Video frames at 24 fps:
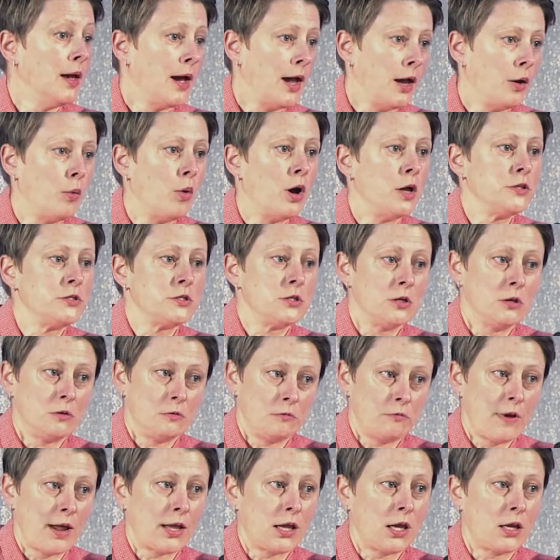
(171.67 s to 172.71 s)
I want to
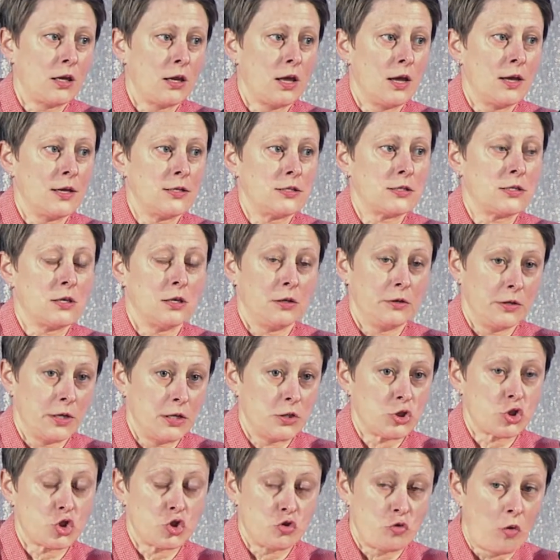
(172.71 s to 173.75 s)
recognize the
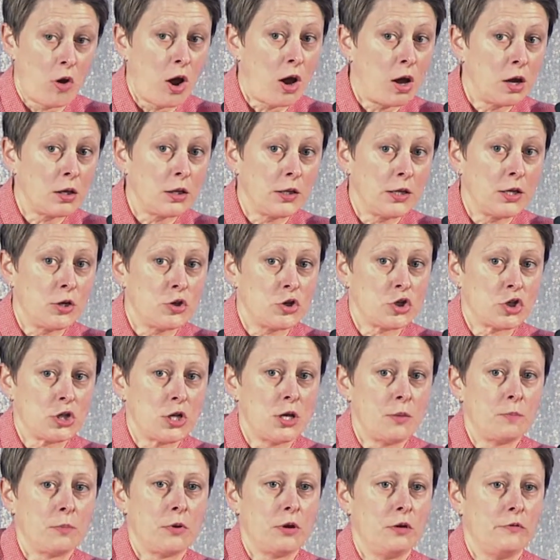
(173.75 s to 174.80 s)
strong
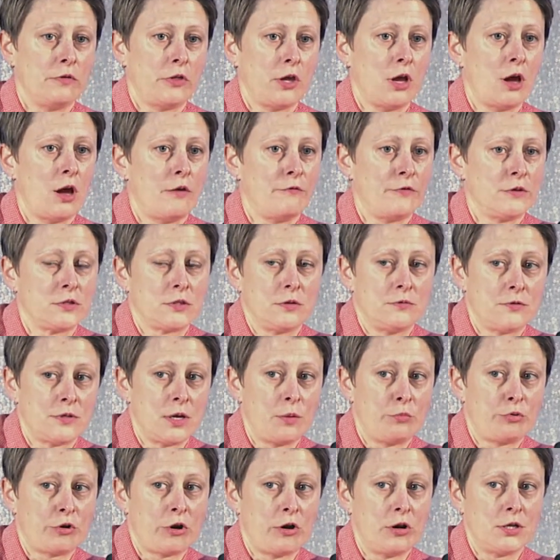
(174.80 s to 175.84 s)
leadership of the Office of
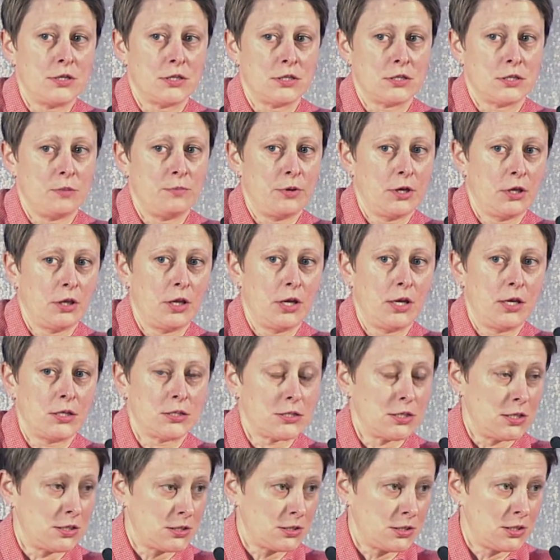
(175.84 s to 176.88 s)
Temporary Disability
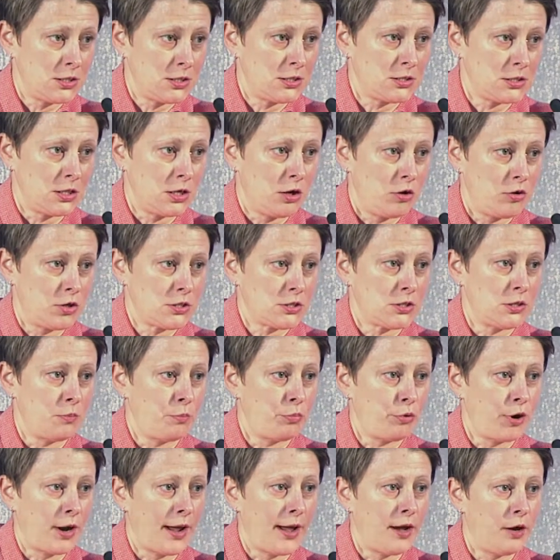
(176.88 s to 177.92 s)
Assistance and Kristen
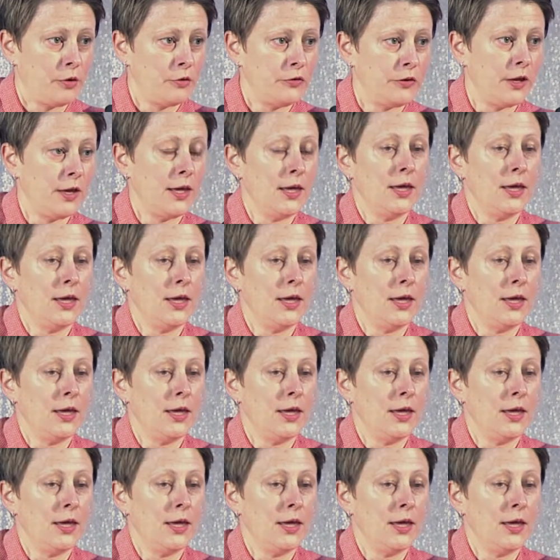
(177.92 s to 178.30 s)
Proud